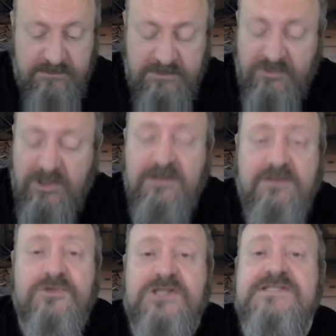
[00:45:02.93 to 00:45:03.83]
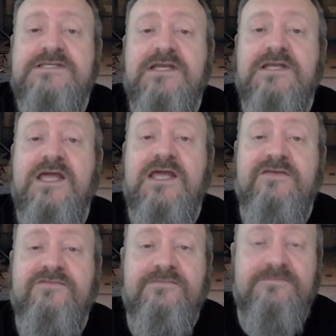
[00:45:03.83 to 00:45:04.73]
Well, the Brits can
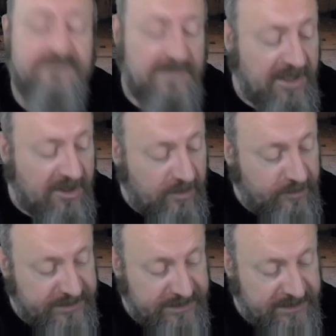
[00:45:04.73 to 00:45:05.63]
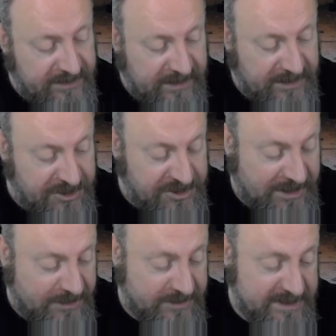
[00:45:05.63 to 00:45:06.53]
have incompetent
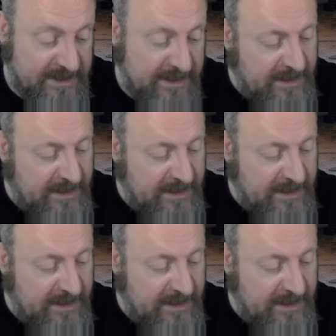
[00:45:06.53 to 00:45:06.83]
engineers.